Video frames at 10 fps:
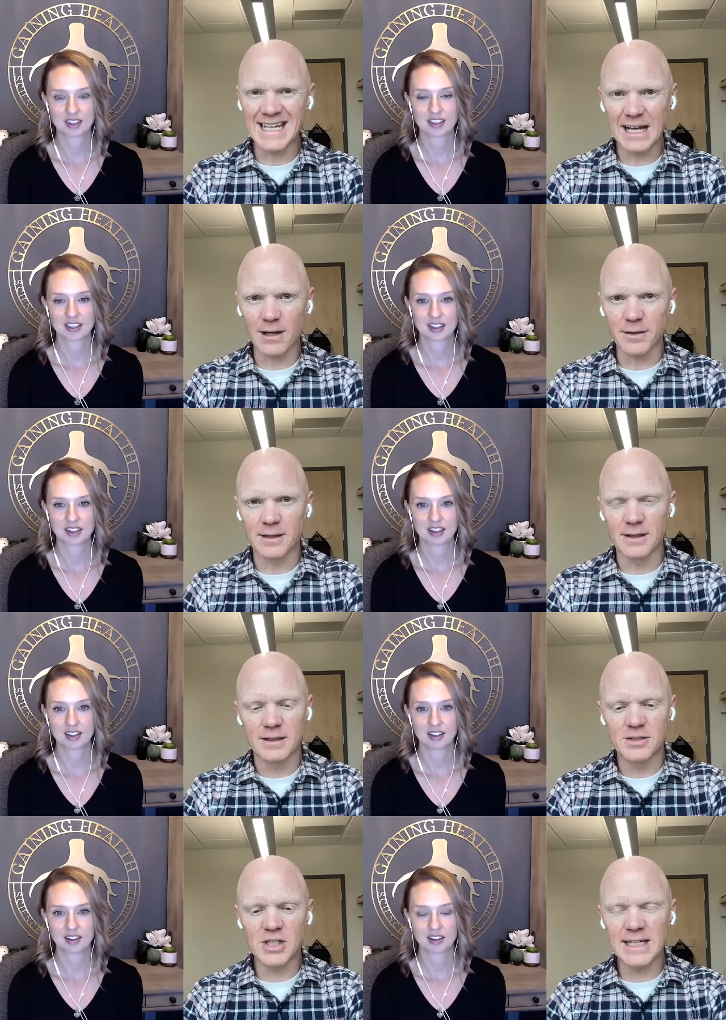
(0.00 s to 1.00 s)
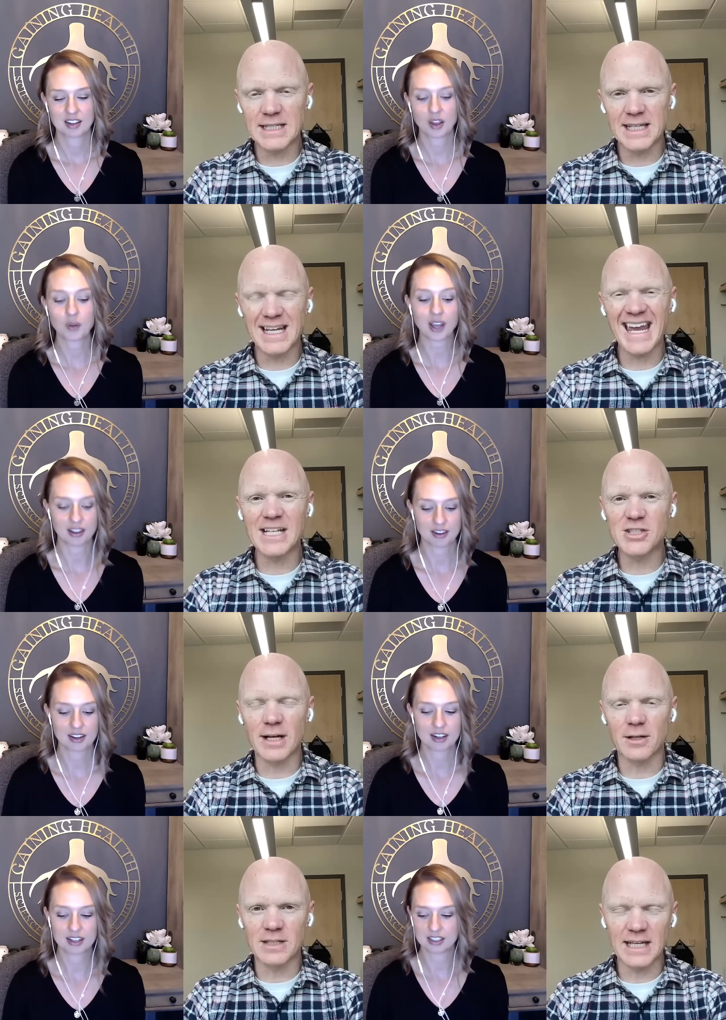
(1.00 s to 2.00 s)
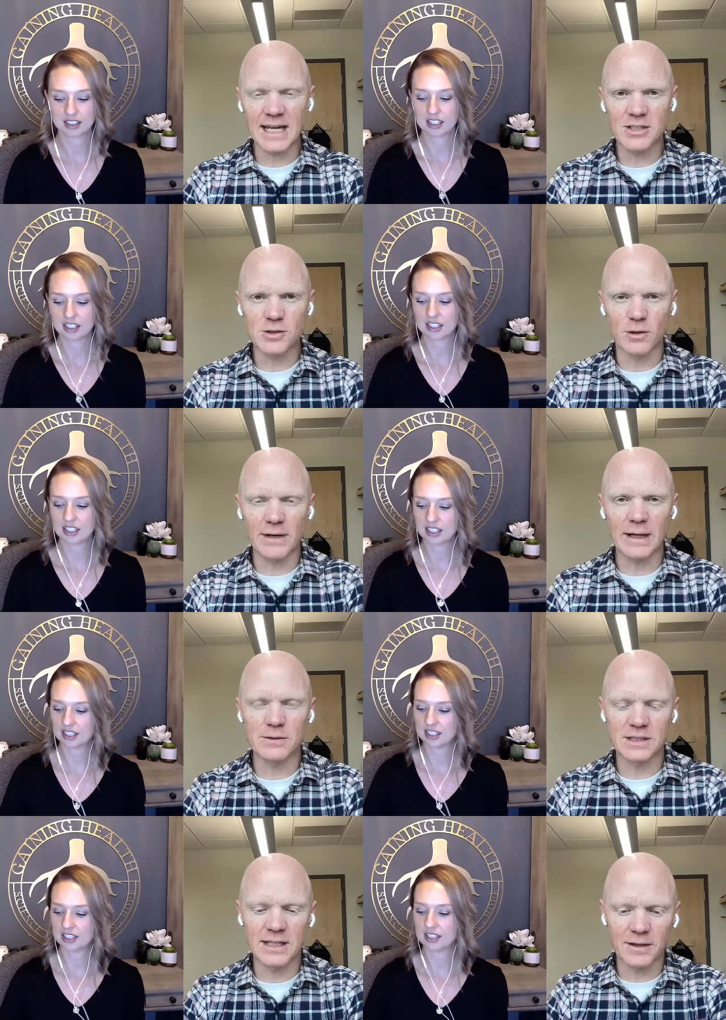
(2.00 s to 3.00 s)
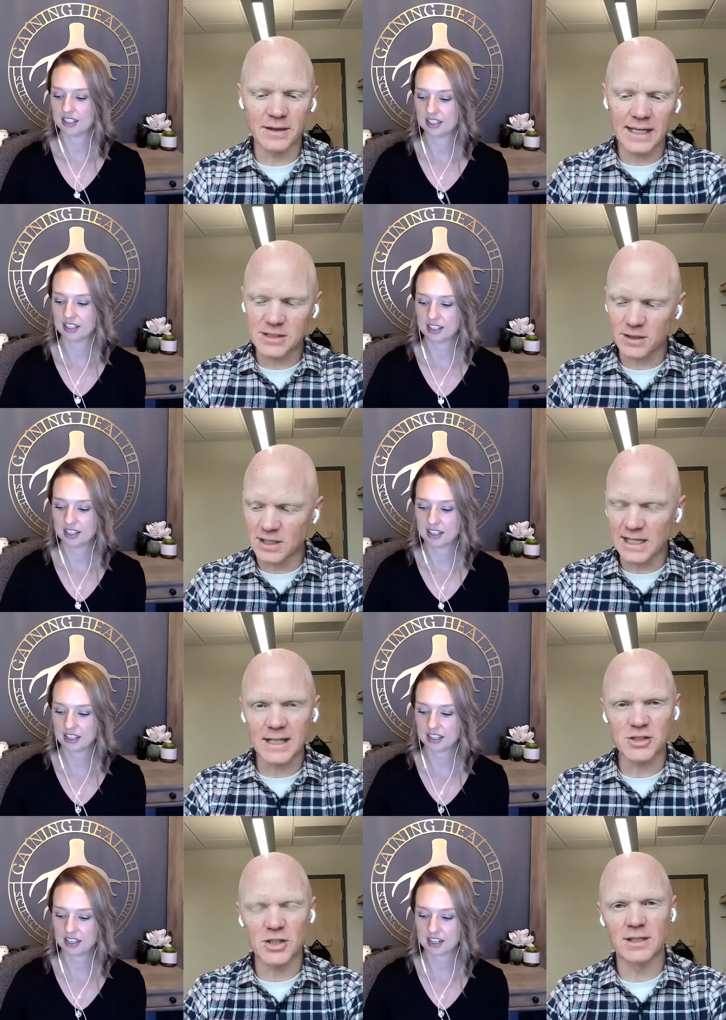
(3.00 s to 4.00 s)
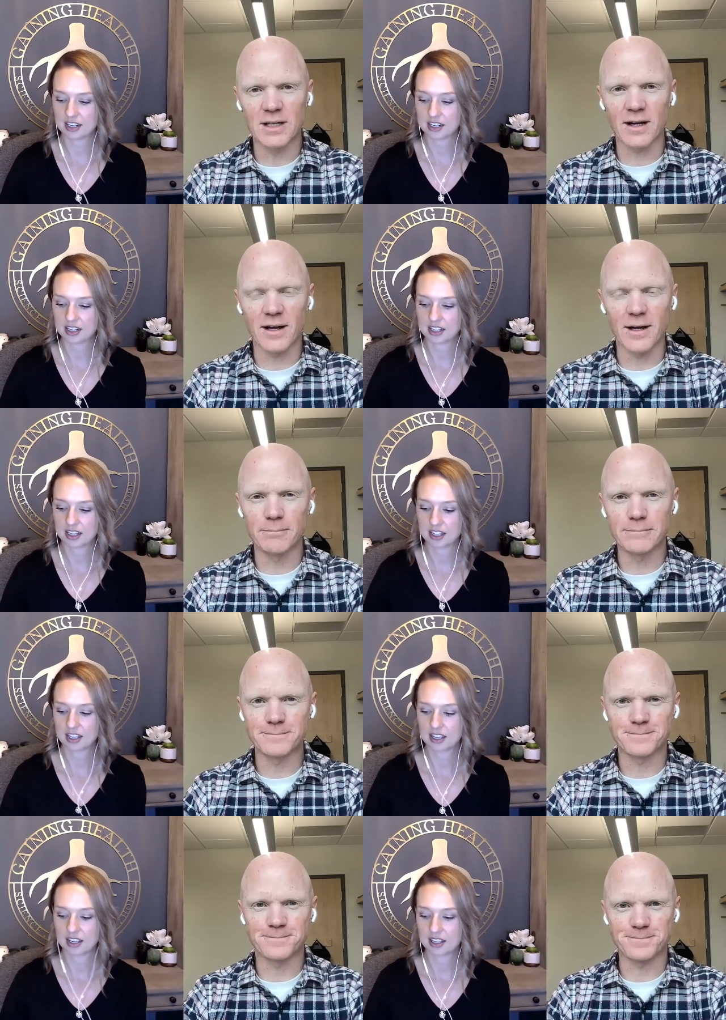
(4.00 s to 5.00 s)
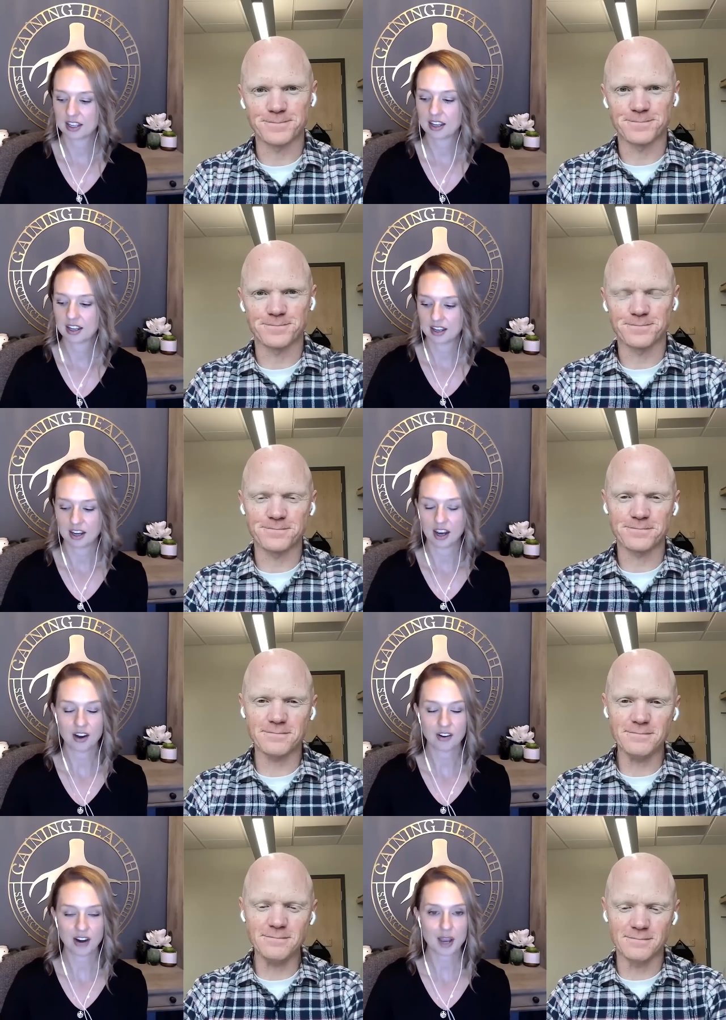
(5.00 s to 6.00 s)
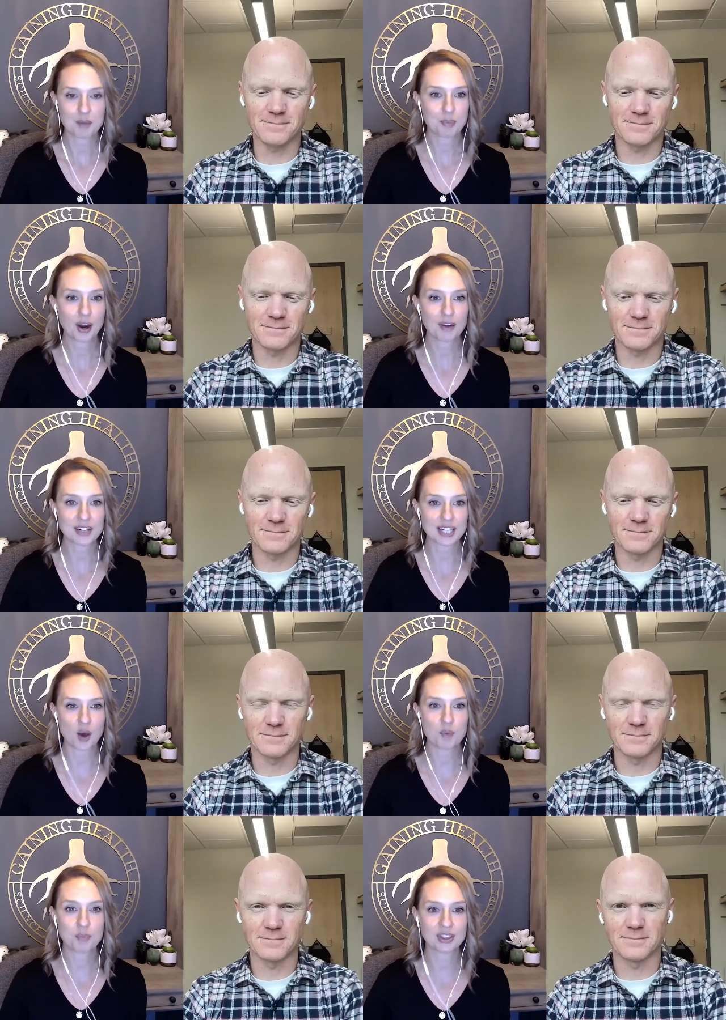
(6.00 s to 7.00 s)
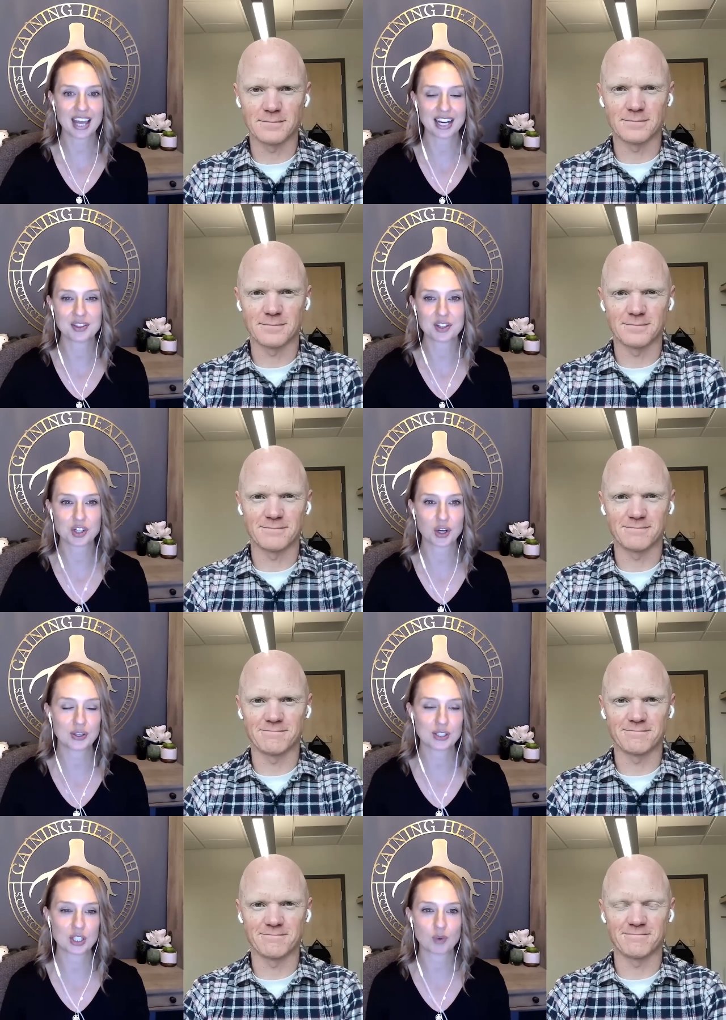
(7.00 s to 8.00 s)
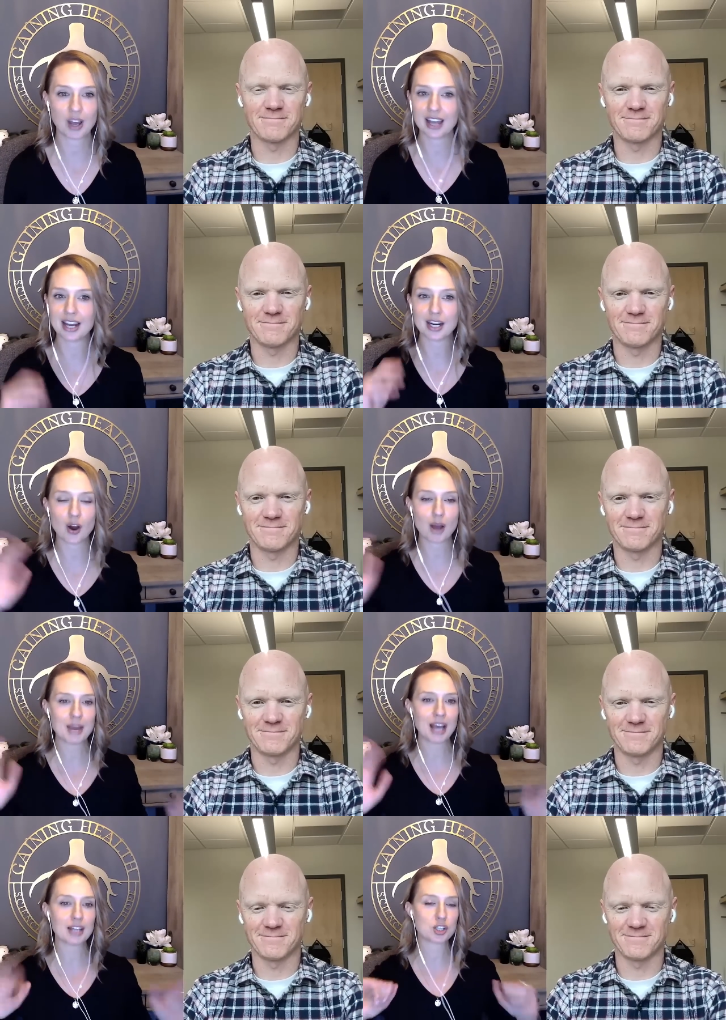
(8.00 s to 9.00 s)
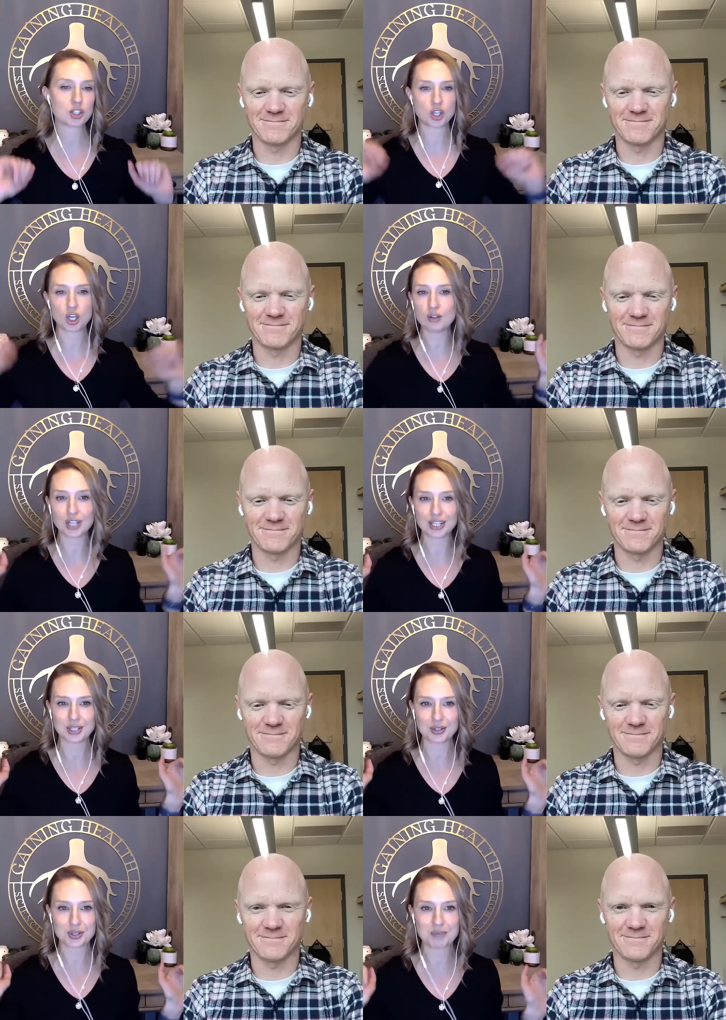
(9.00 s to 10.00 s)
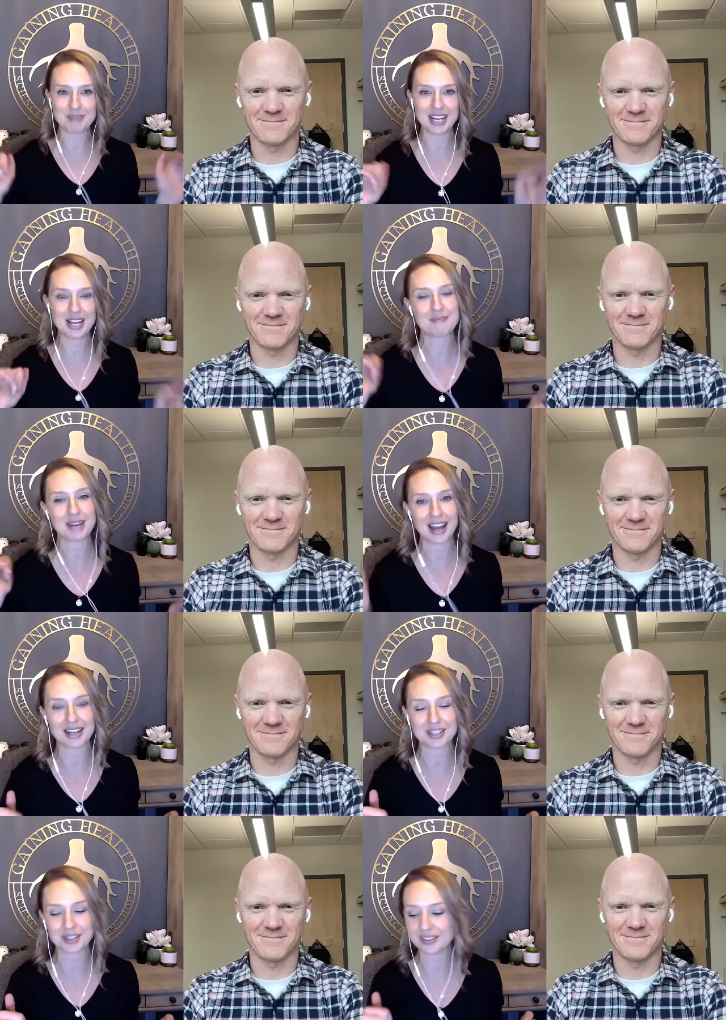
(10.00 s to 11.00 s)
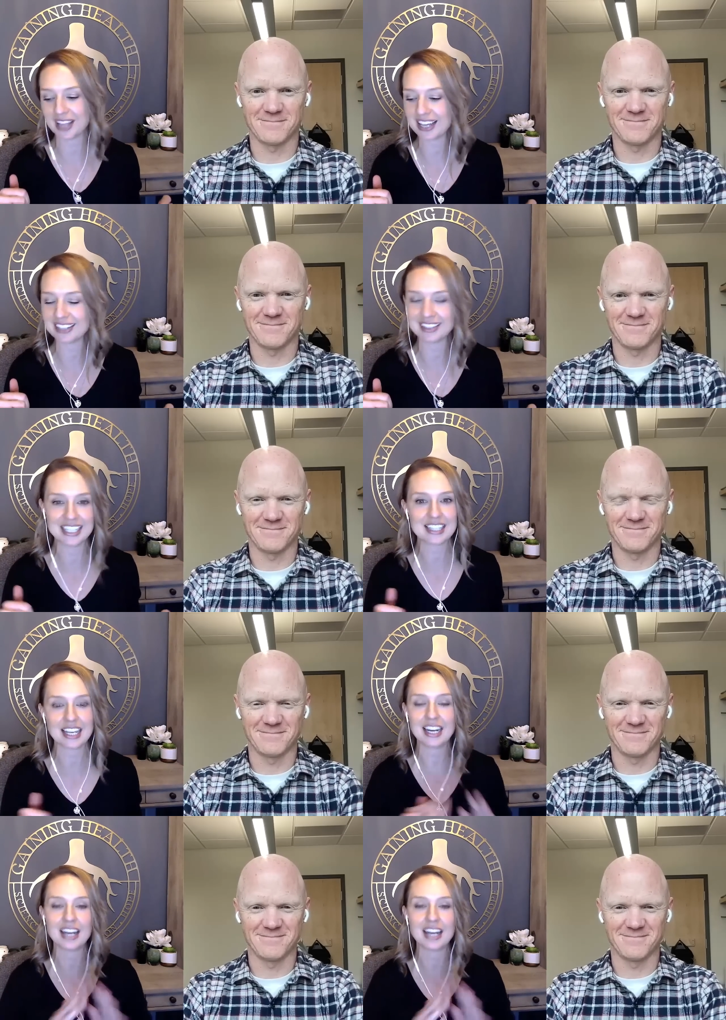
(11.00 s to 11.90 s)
Speaker 1: Health, G E T H L T H, no vowels in health, H L T H dot com.
Speaker 2: All right, perfect. I'll put that in the show notes as well. And I know I'm not huge on social media, but I do like LinkedIn